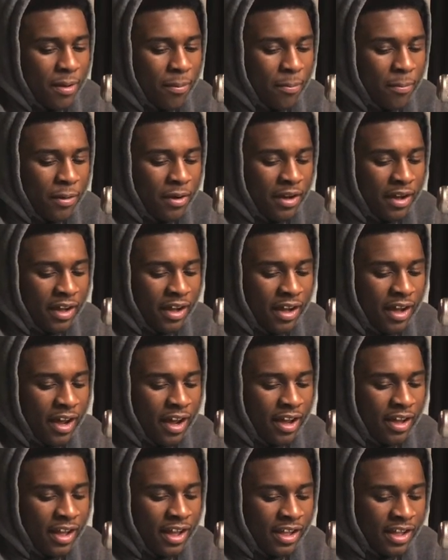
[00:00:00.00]
But,
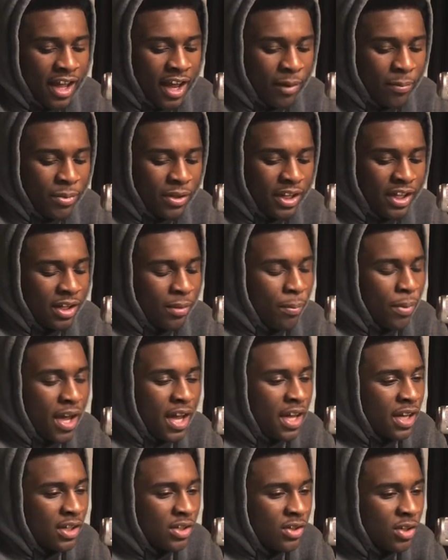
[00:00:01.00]
and like put in the
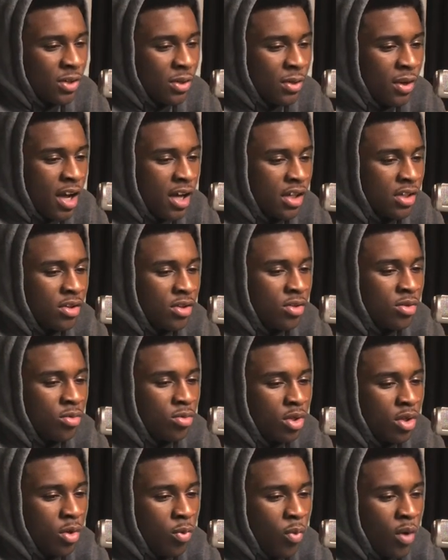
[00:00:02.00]
pain song, I could just, you
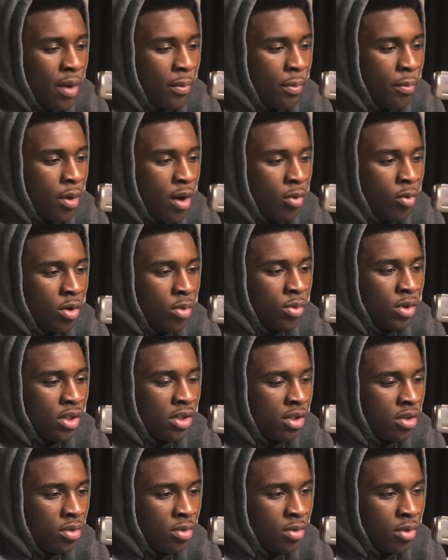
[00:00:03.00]
know, rap about what we
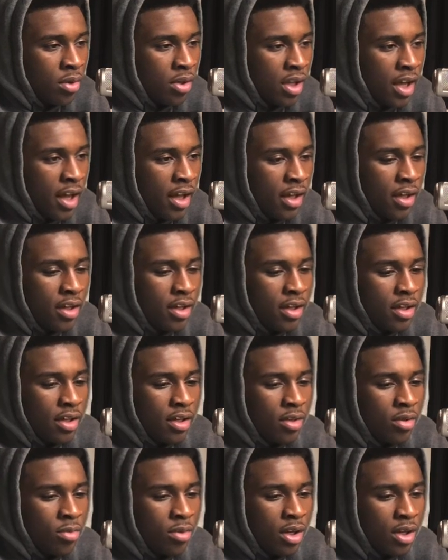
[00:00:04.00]
do or like,
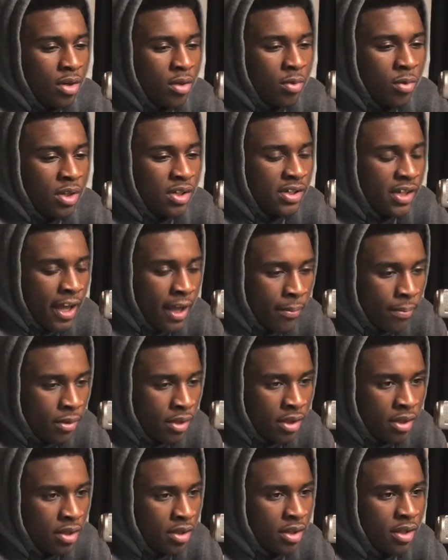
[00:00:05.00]
you know, what's
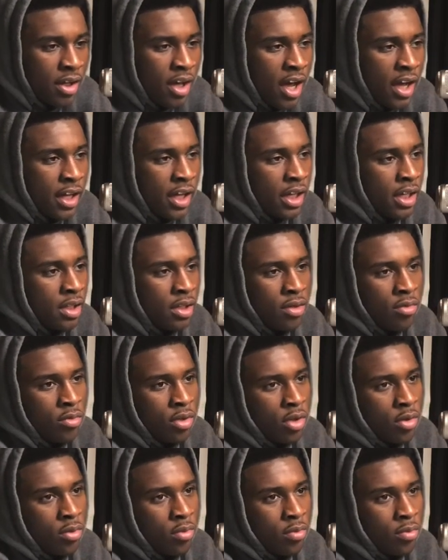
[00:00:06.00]
happening. I can't, you
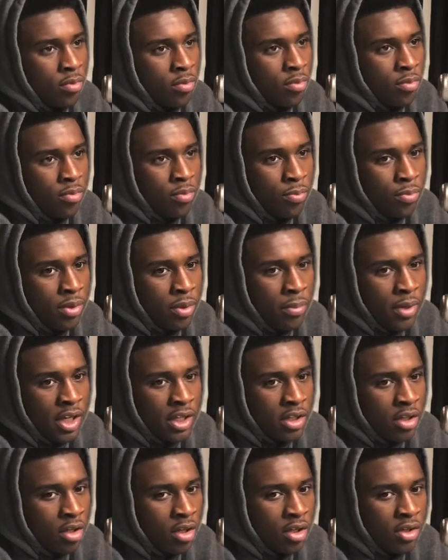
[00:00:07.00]
know, put my
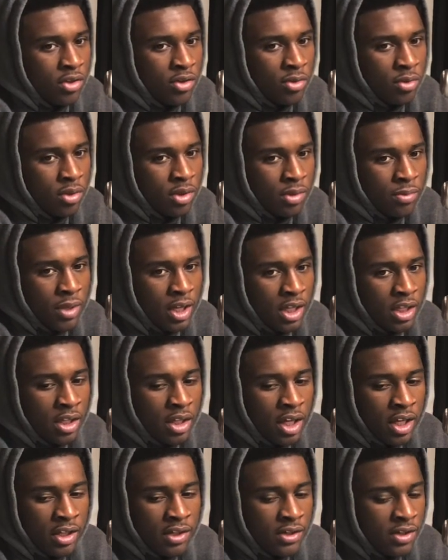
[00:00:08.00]
thought into it to make it
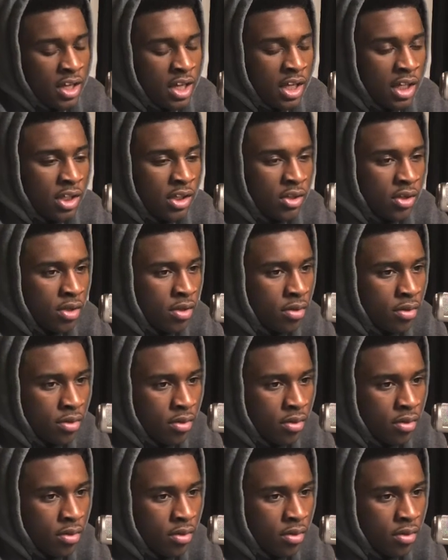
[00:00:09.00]
like a singing song.